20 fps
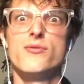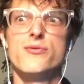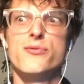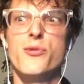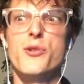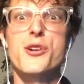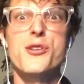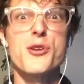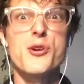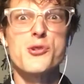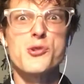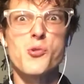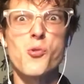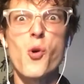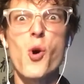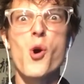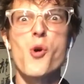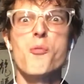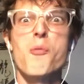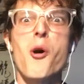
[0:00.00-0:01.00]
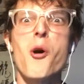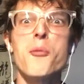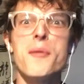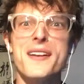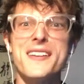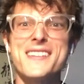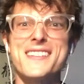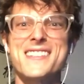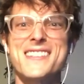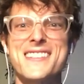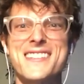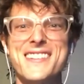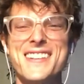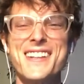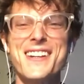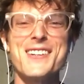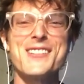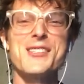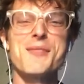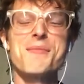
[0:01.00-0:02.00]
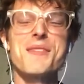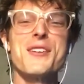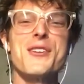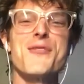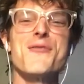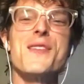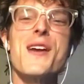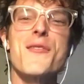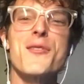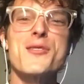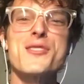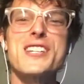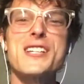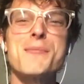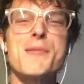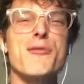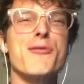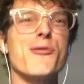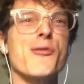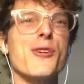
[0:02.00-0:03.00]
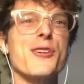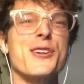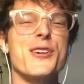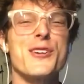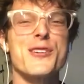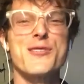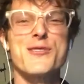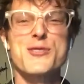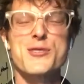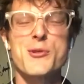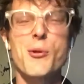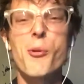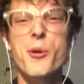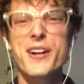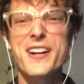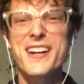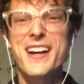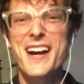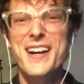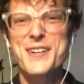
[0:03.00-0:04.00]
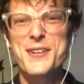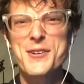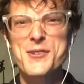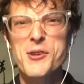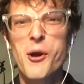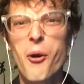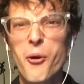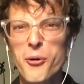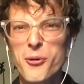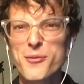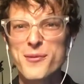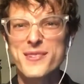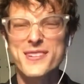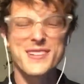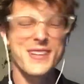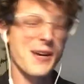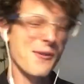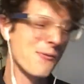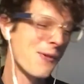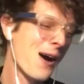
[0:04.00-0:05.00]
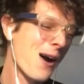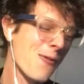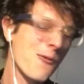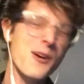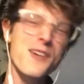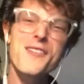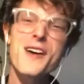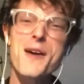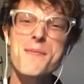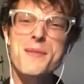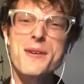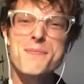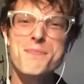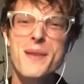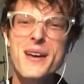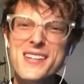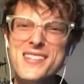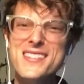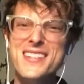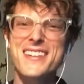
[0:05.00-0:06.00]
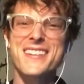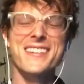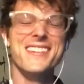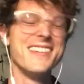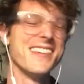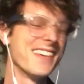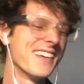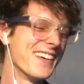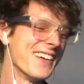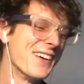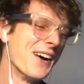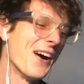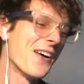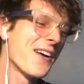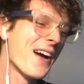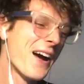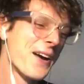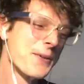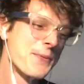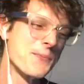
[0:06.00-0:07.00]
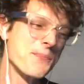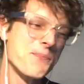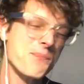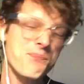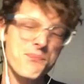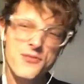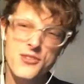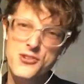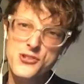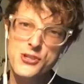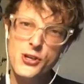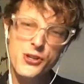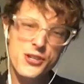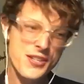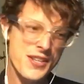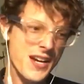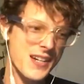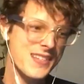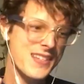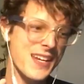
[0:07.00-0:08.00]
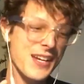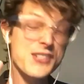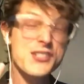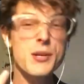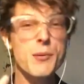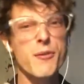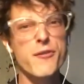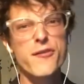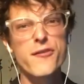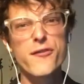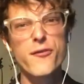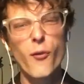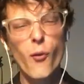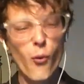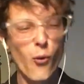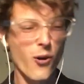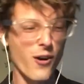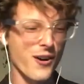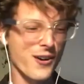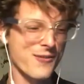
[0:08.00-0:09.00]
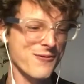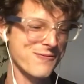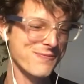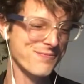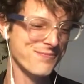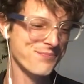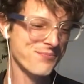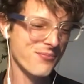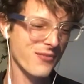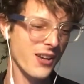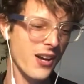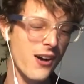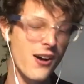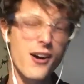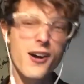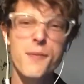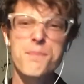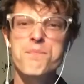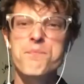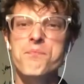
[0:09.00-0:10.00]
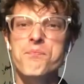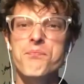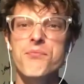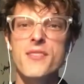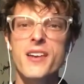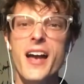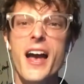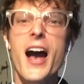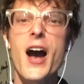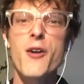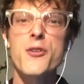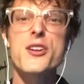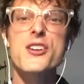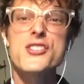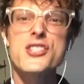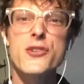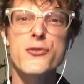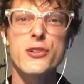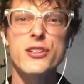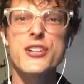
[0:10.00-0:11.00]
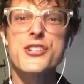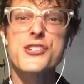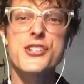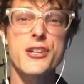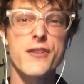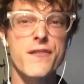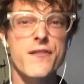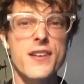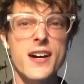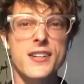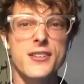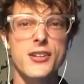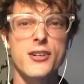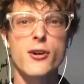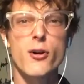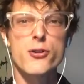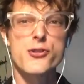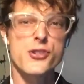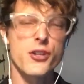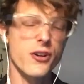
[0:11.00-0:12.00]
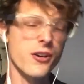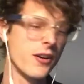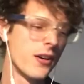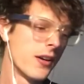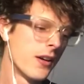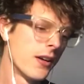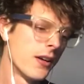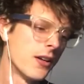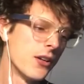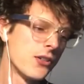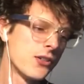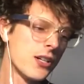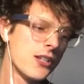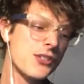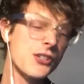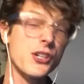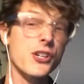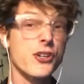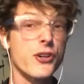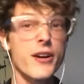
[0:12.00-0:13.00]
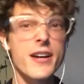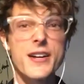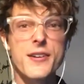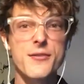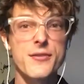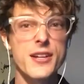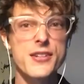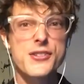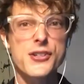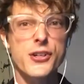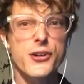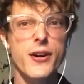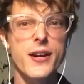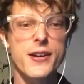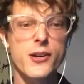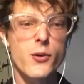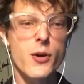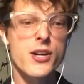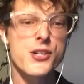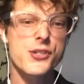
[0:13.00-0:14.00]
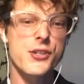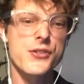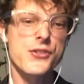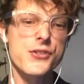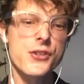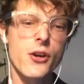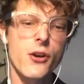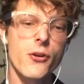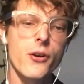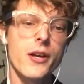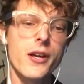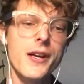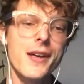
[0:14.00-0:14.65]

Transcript: one of those whoa moments, you know, something you've never seen before and you're 29 years old. You're like, wow, what have I been missing? All right. So the next thing is number four. How does the religion affect the culture? So that's a great question. So